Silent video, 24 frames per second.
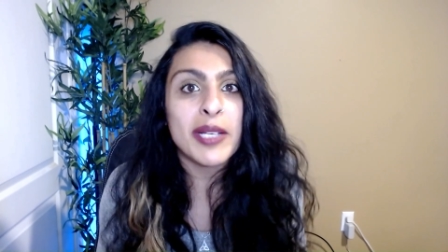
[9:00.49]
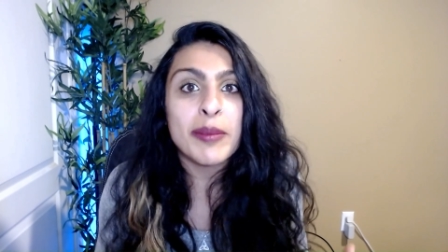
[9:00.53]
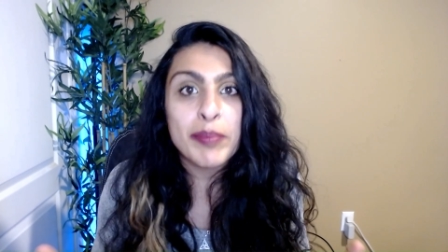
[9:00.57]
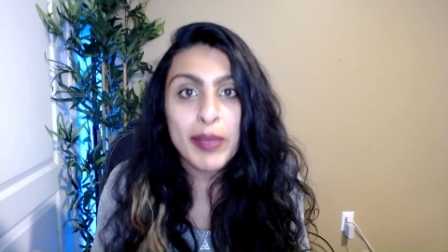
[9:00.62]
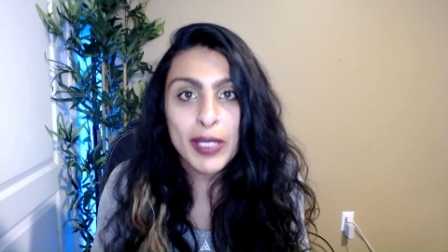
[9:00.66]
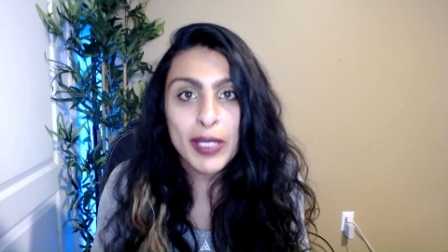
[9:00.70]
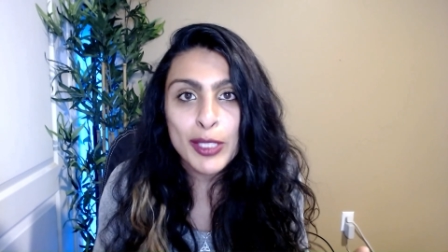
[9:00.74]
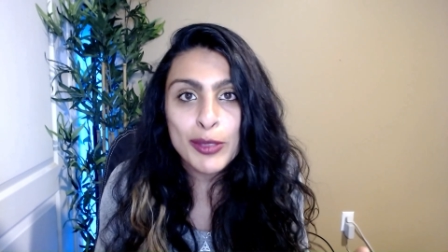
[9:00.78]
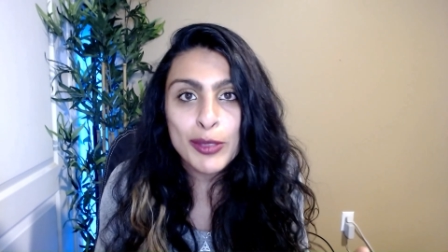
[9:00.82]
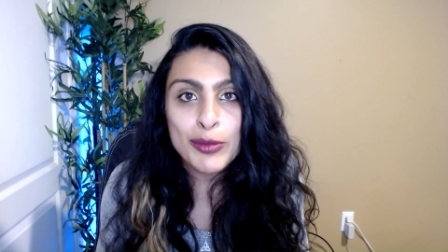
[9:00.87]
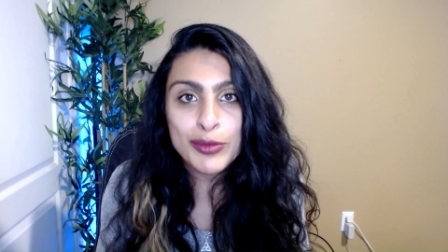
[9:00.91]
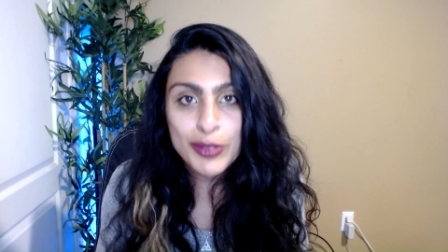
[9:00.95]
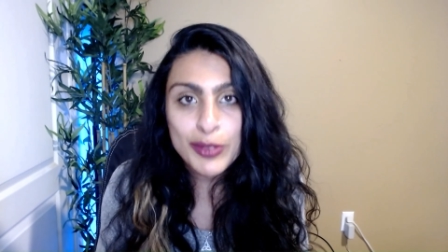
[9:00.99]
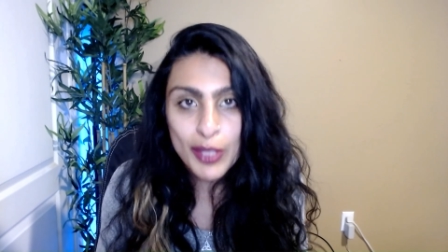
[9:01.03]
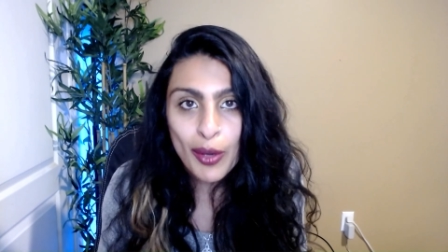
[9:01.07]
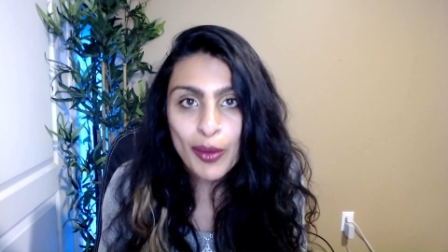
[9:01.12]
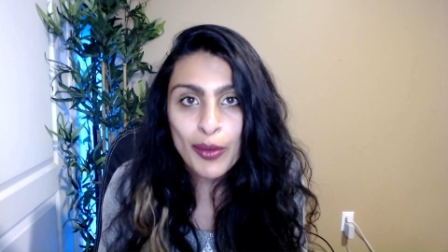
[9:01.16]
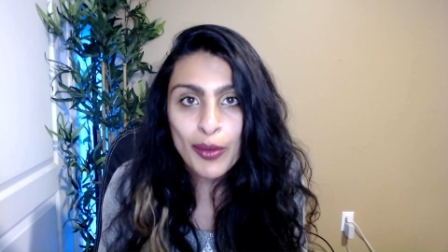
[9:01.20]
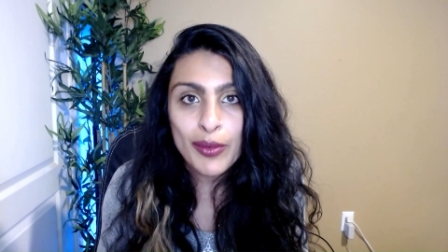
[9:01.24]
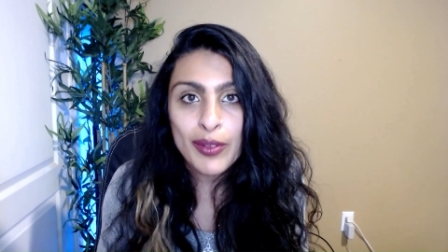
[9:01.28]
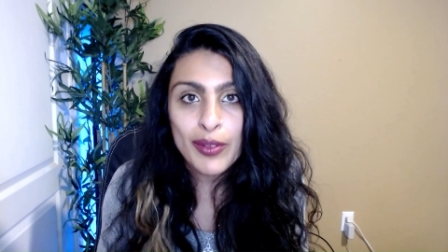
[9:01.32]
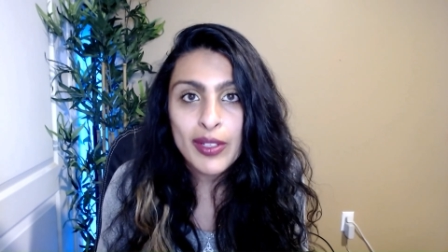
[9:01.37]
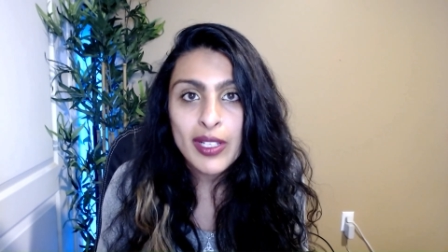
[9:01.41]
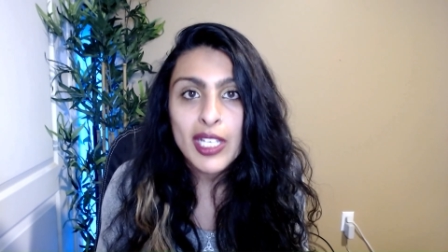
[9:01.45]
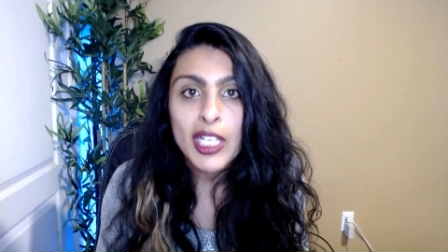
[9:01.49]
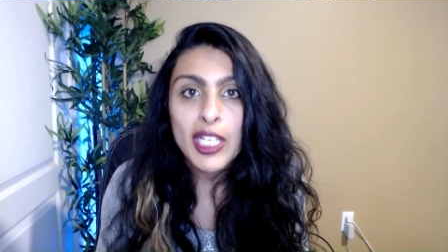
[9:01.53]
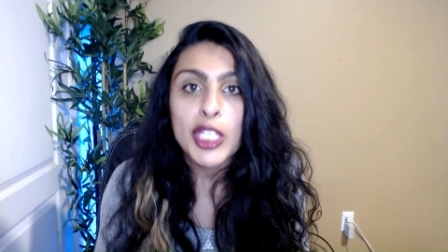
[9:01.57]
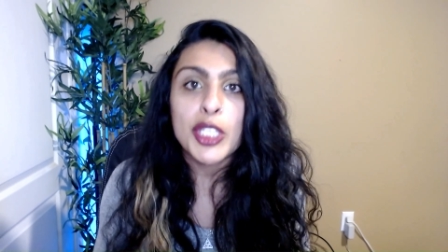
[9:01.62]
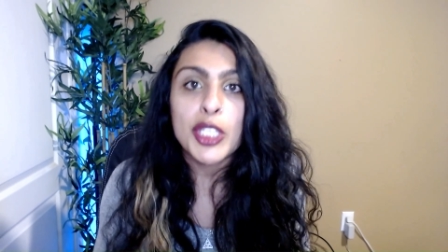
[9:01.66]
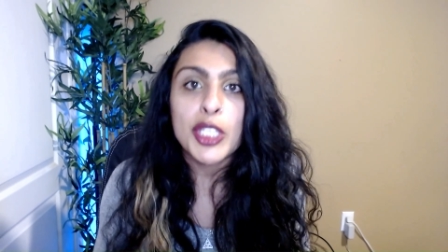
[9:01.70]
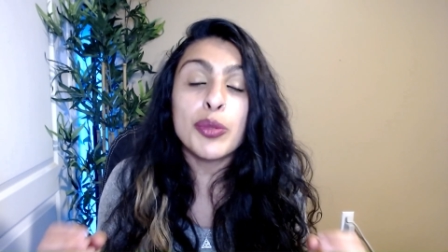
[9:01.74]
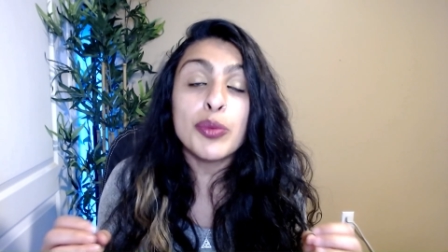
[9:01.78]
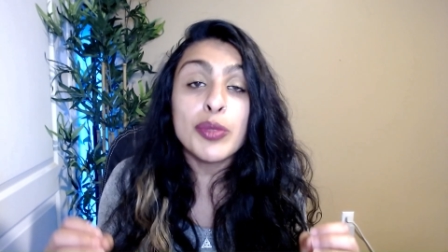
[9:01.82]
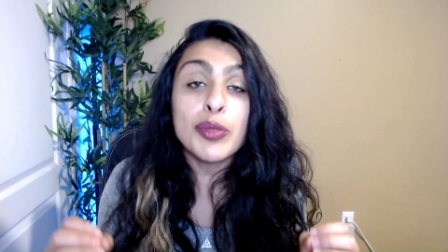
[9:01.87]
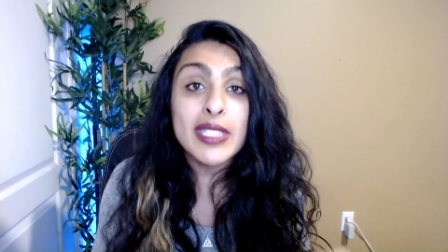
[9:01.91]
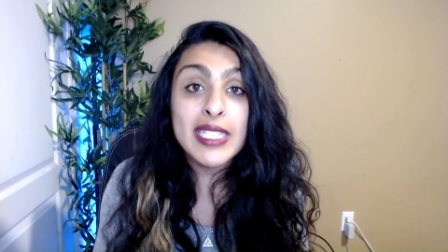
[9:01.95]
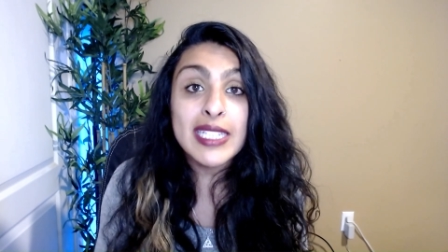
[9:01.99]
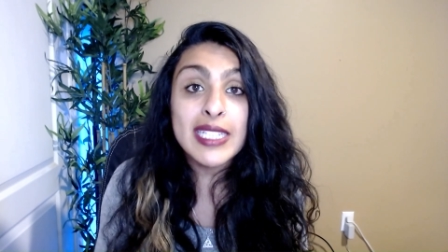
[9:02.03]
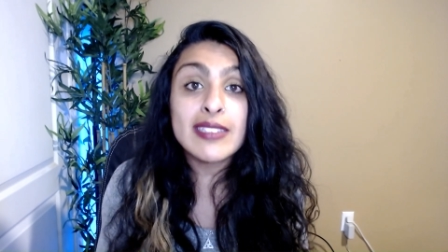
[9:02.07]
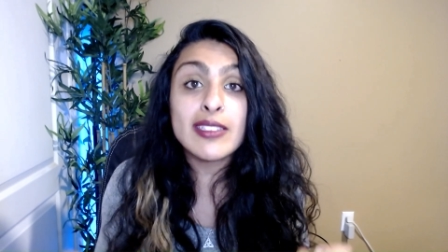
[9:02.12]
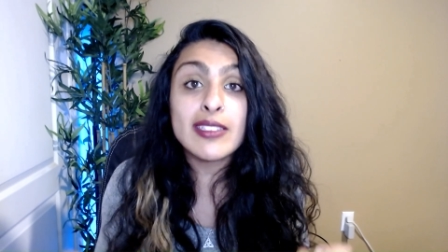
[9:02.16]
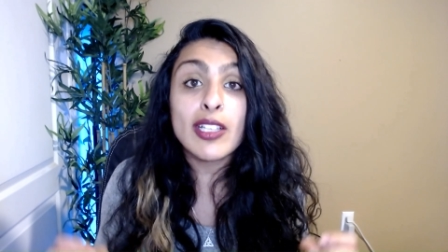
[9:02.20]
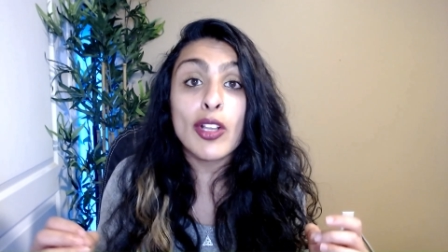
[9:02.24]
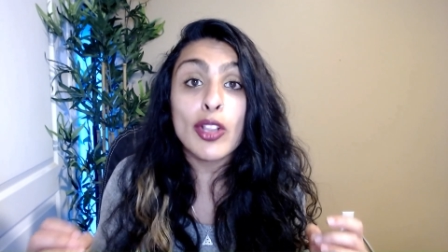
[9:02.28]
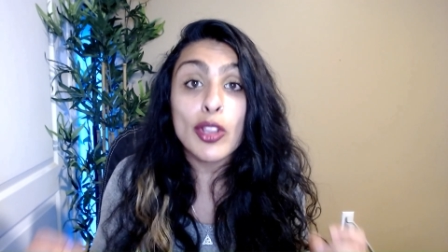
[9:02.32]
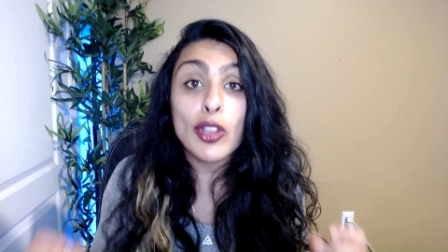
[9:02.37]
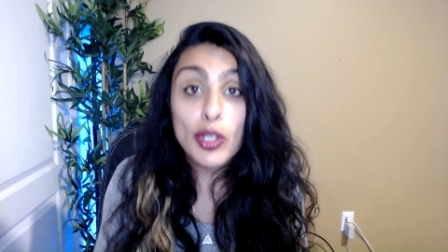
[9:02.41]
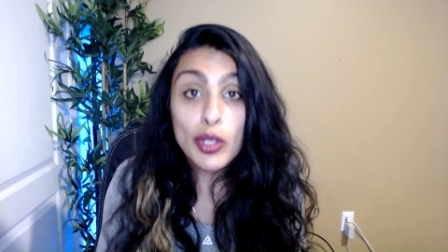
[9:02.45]
but you don't. You need to
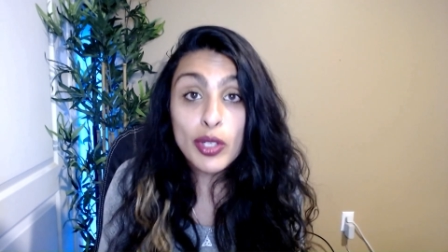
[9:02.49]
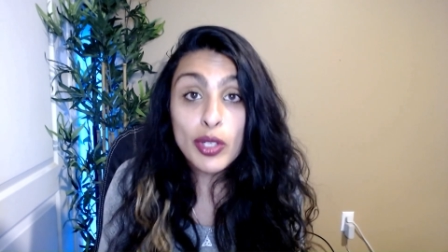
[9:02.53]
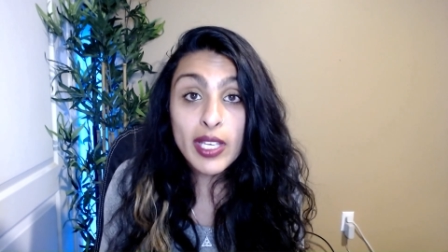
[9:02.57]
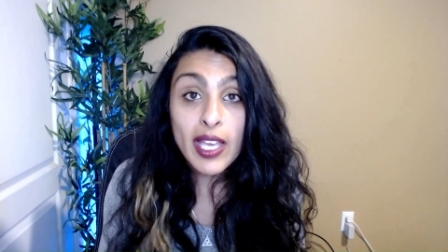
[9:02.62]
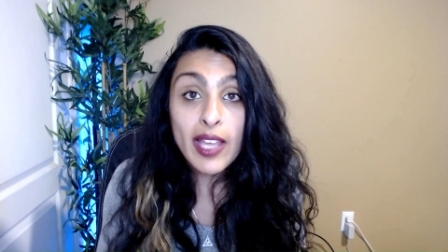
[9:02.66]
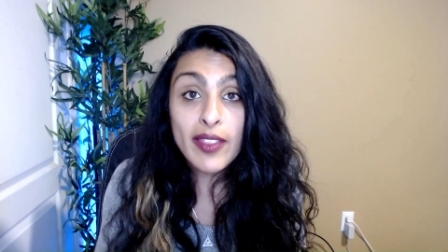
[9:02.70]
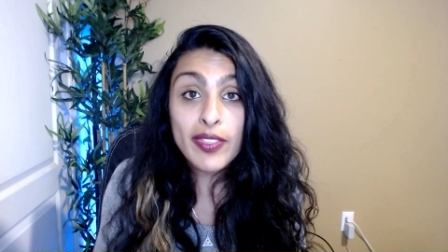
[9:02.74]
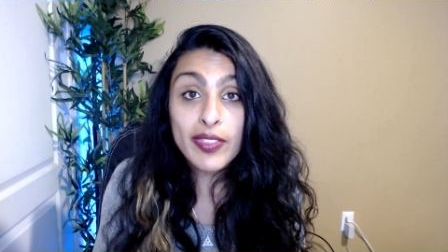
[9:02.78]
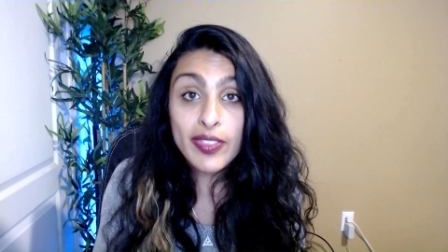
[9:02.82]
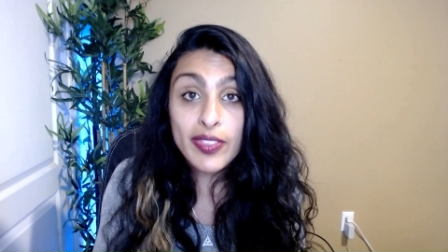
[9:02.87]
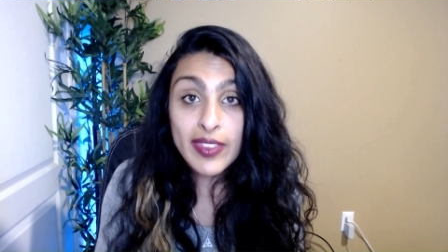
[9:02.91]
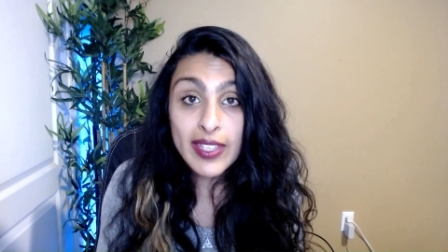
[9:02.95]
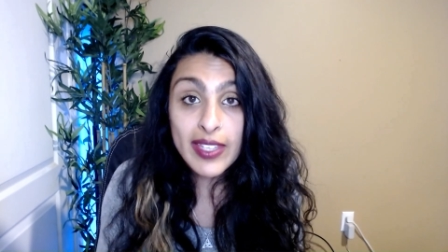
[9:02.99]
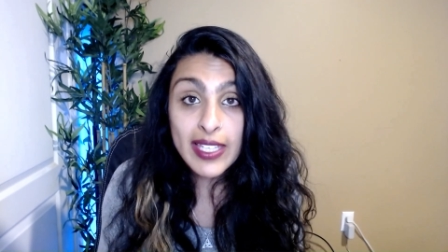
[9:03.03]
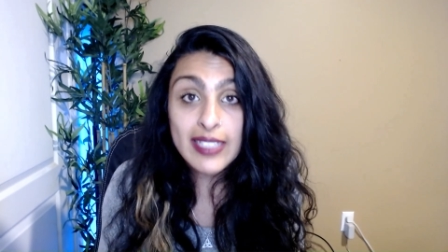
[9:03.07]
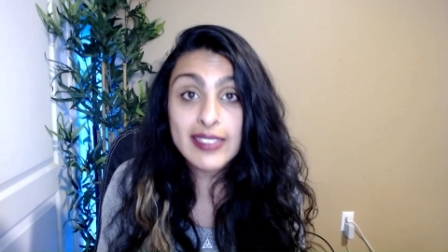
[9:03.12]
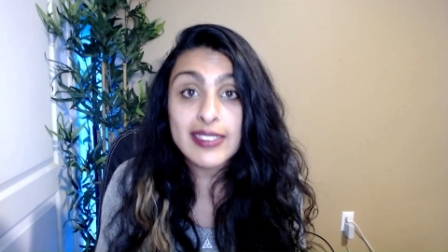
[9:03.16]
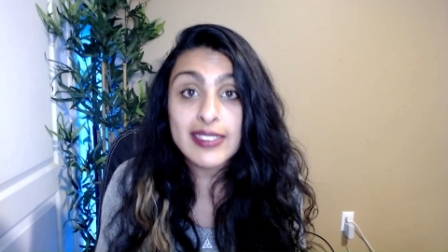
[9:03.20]
look at these